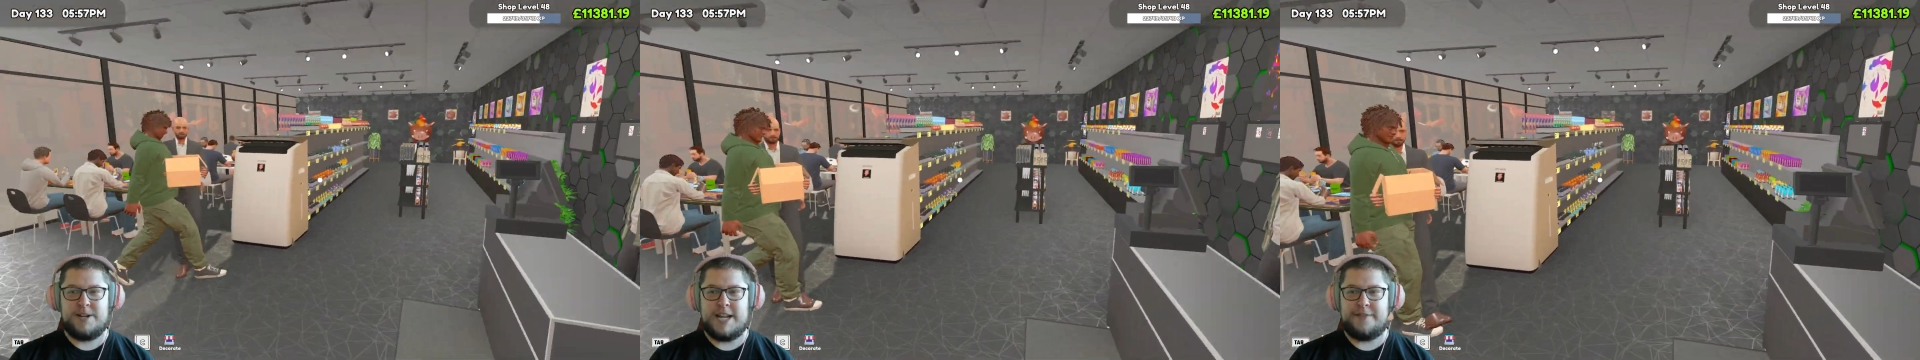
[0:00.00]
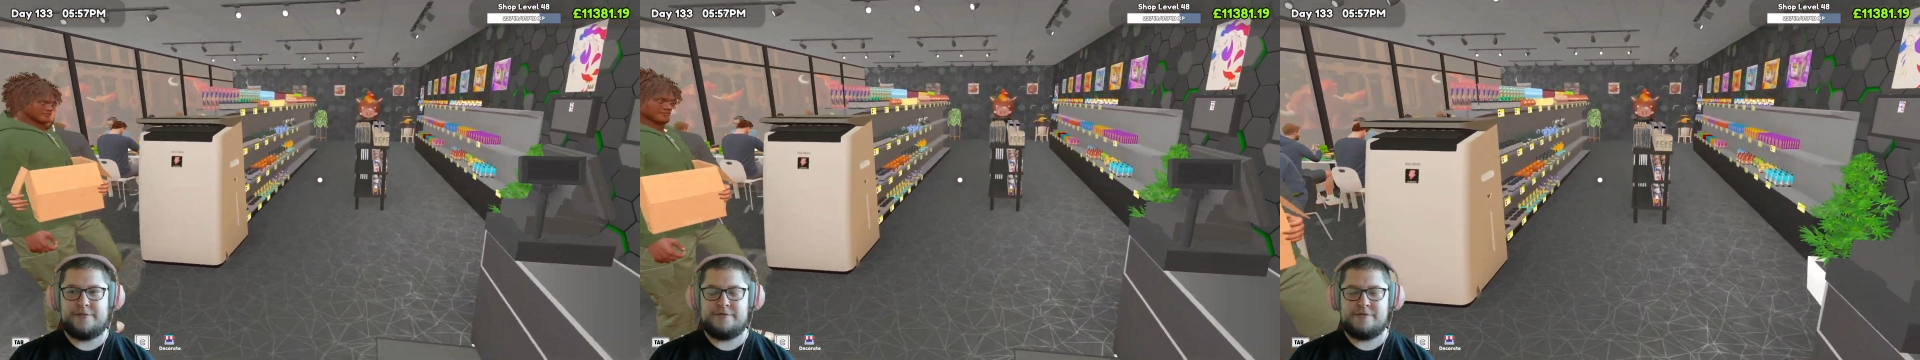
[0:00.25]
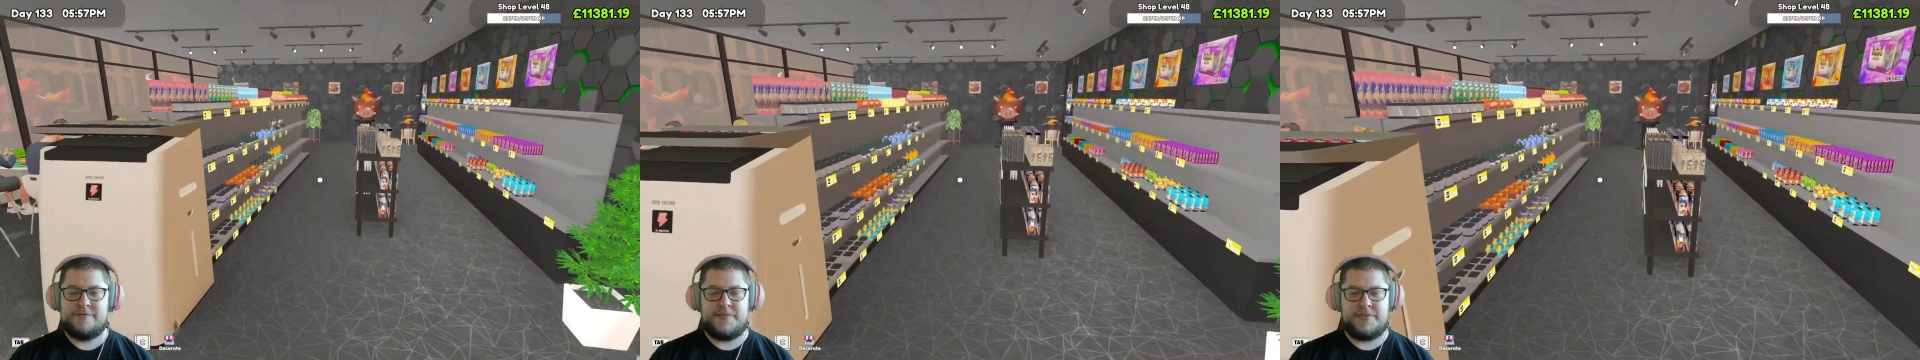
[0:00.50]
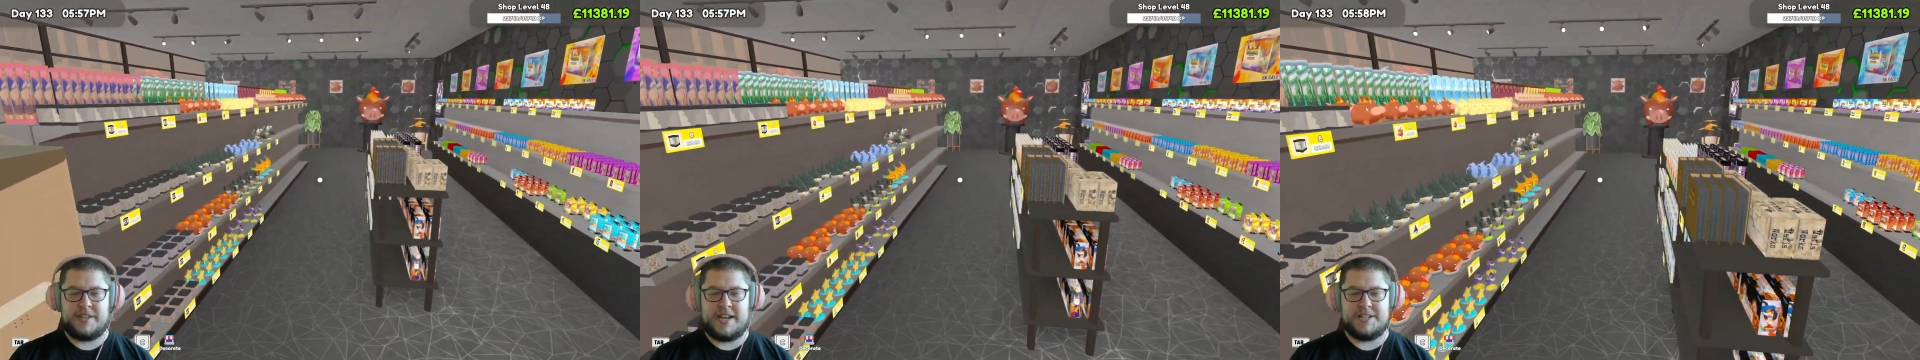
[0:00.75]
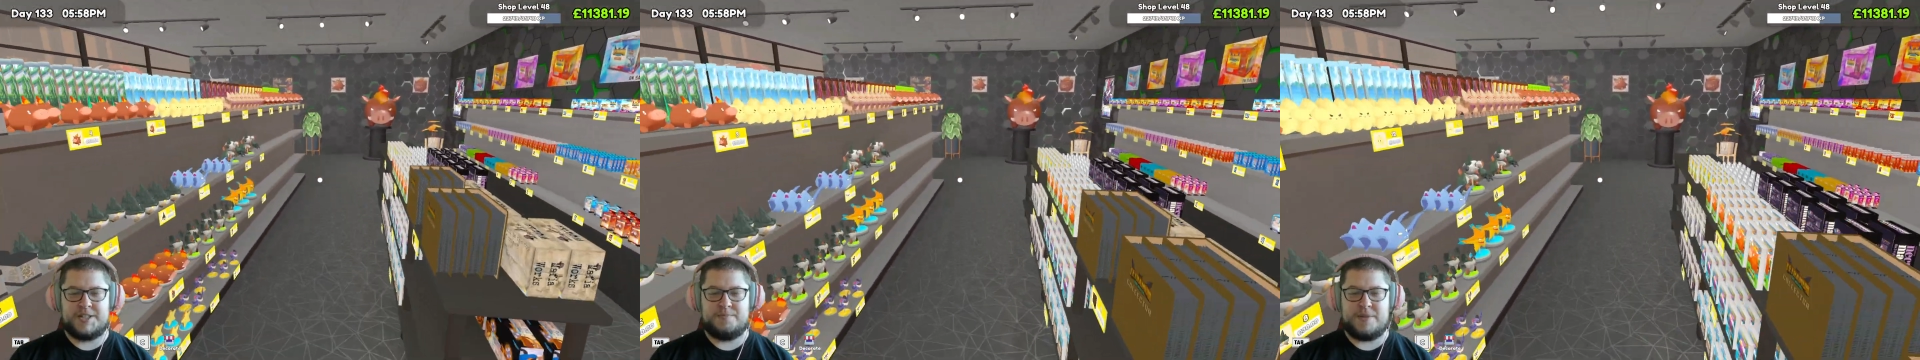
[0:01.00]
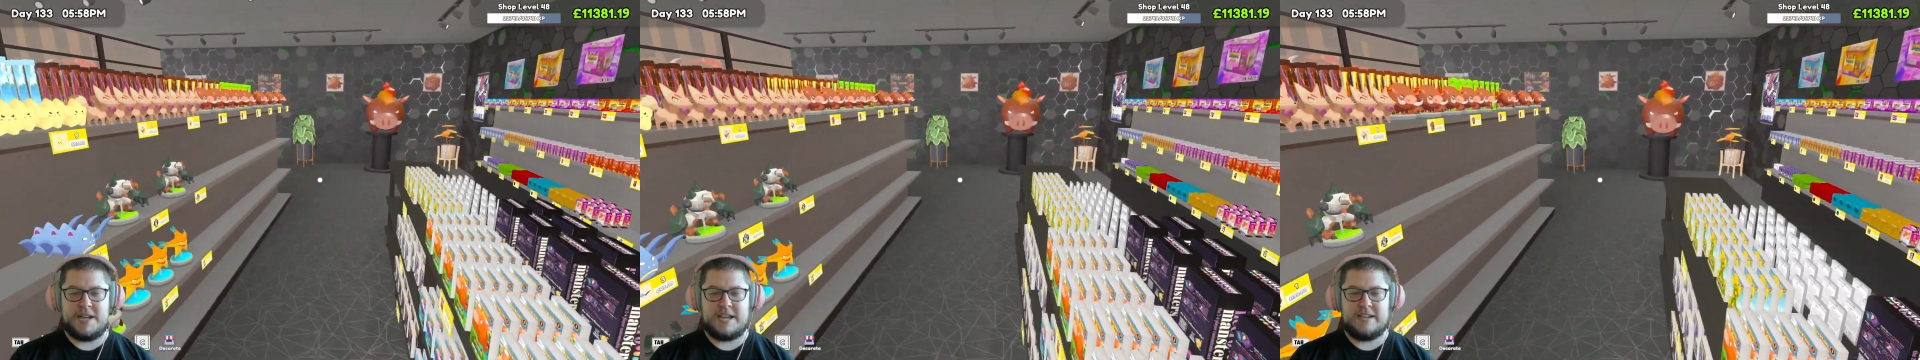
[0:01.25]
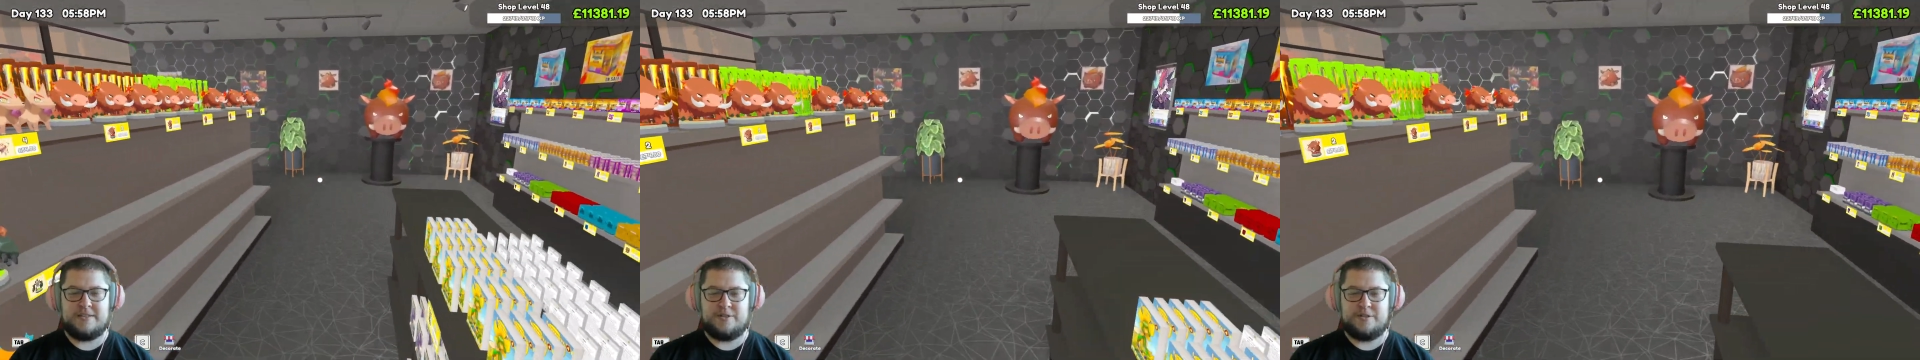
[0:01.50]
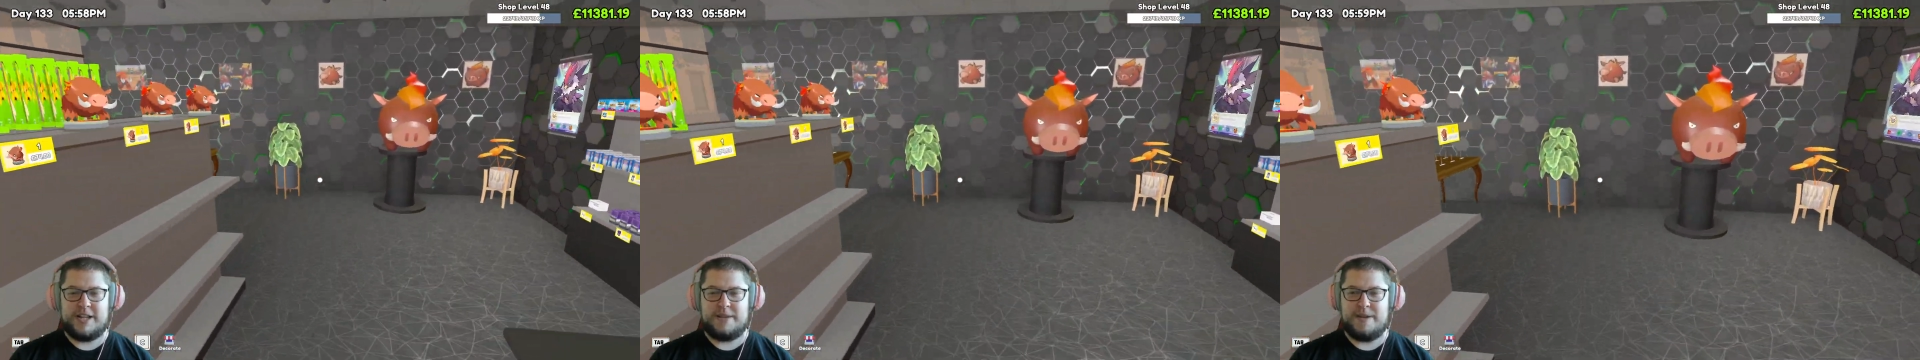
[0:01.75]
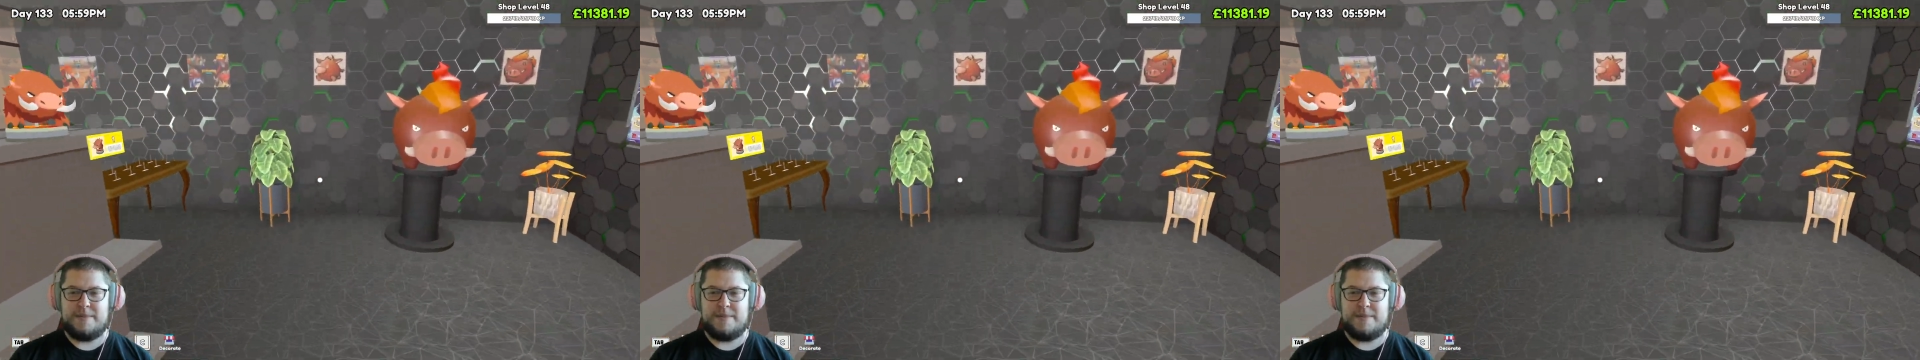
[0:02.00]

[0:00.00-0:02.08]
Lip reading: level as me, or like